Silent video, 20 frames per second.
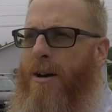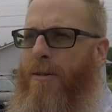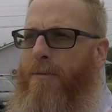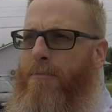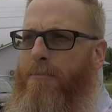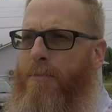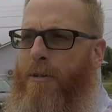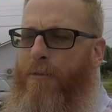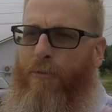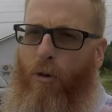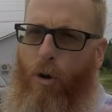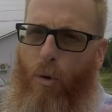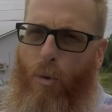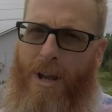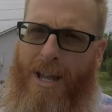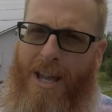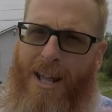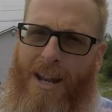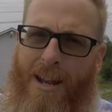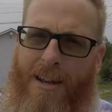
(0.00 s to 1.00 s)
before
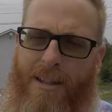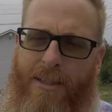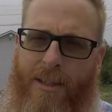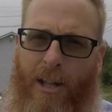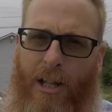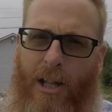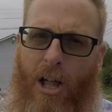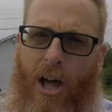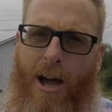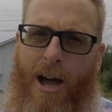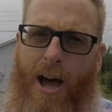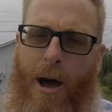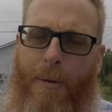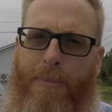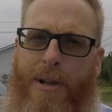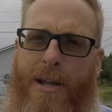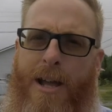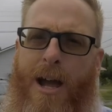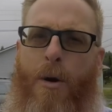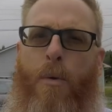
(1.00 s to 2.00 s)
we get into the lot
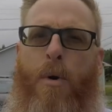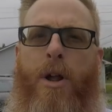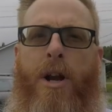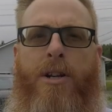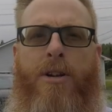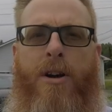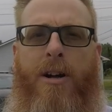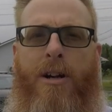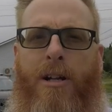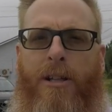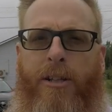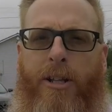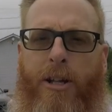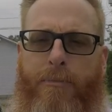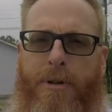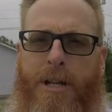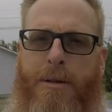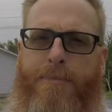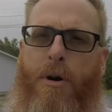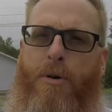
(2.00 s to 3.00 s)
update, I want to talk a little
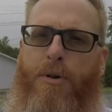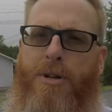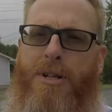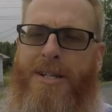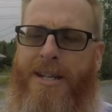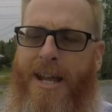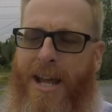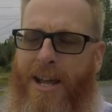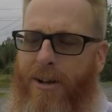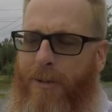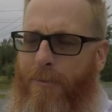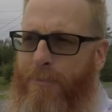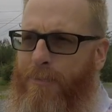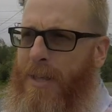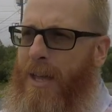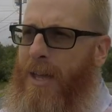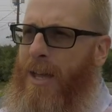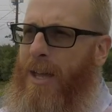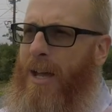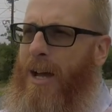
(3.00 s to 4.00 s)
bit about Dale.
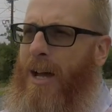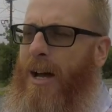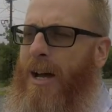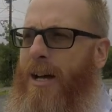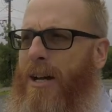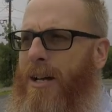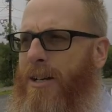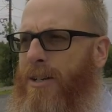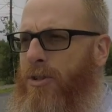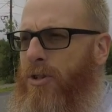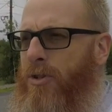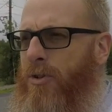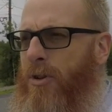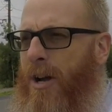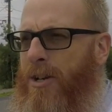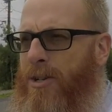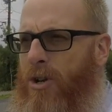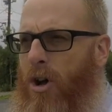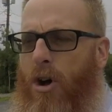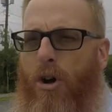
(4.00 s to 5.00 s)
So you
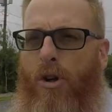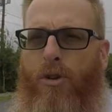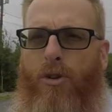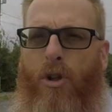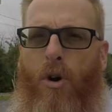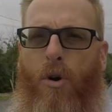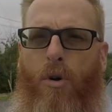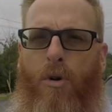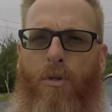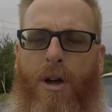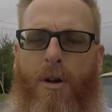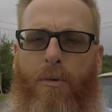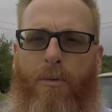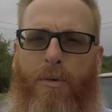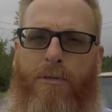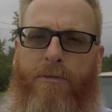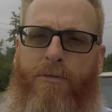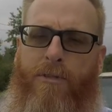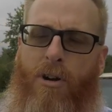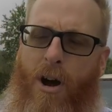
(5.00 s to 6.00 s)
guys all know that
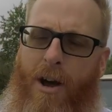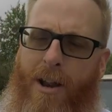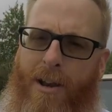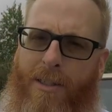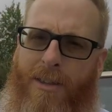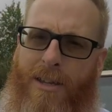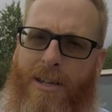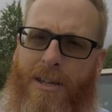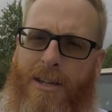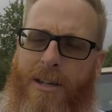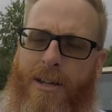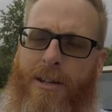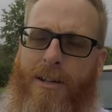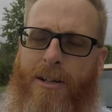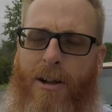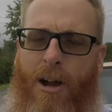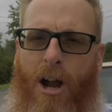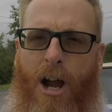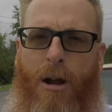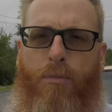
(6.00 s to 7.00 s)
we've got the
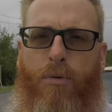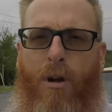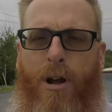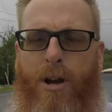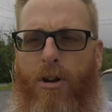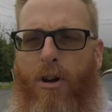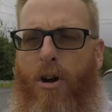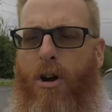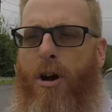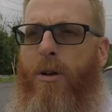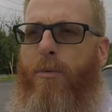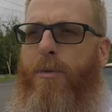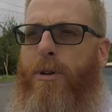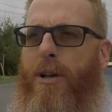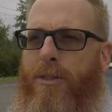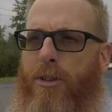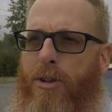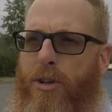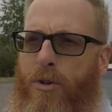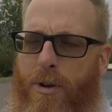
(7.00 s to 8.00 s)
carburetor on it. We
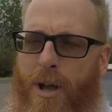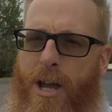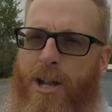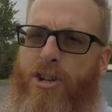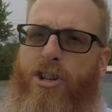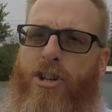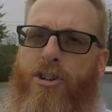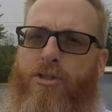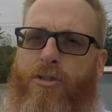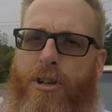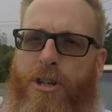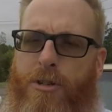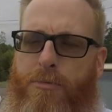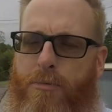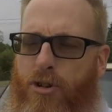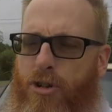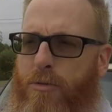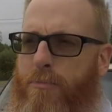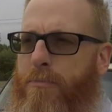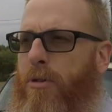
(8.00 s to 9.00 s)
got the new engine and
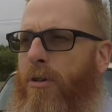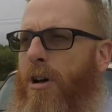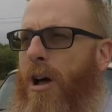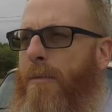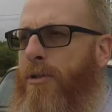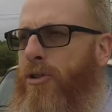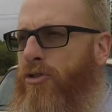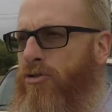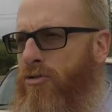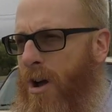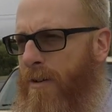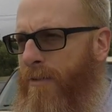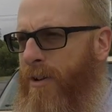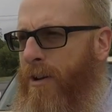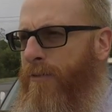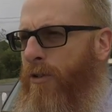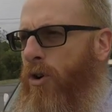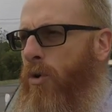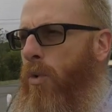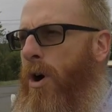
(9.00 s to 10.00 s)
transmission built. I've been driving
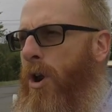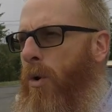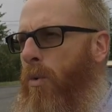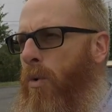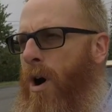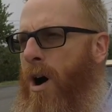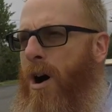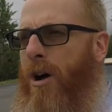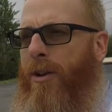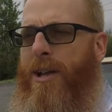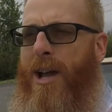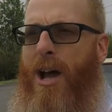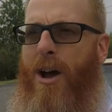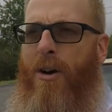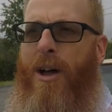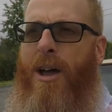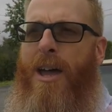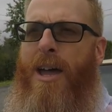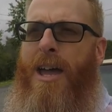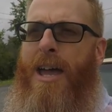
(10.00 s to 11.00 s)
it for quite a while
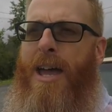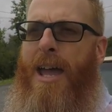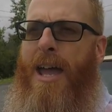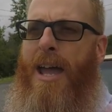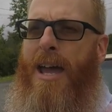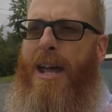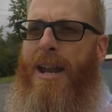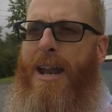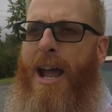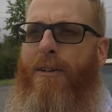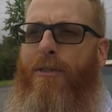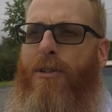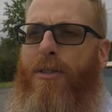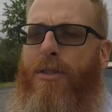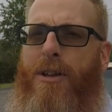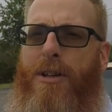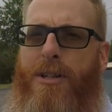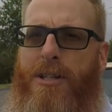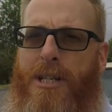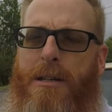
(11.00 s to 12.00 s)
now, and
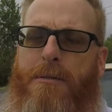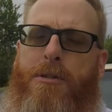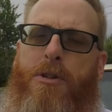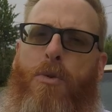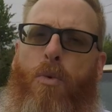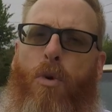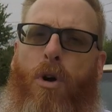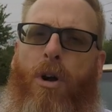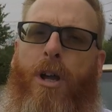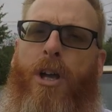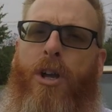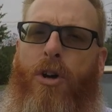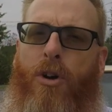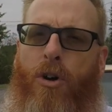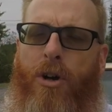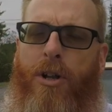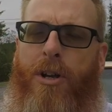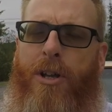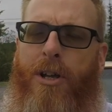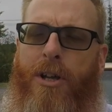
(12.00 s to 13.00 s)
everything seems to be working
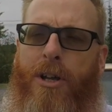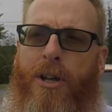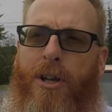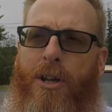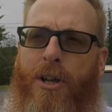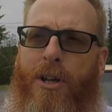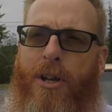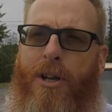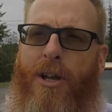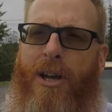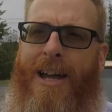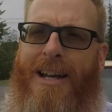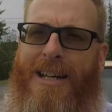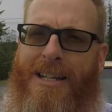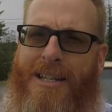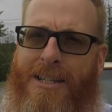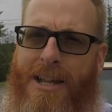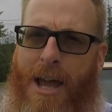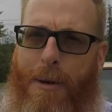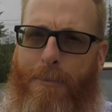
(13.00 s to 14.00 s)
good,
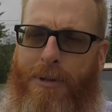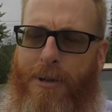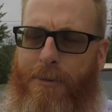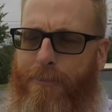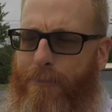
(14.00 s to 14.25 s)
except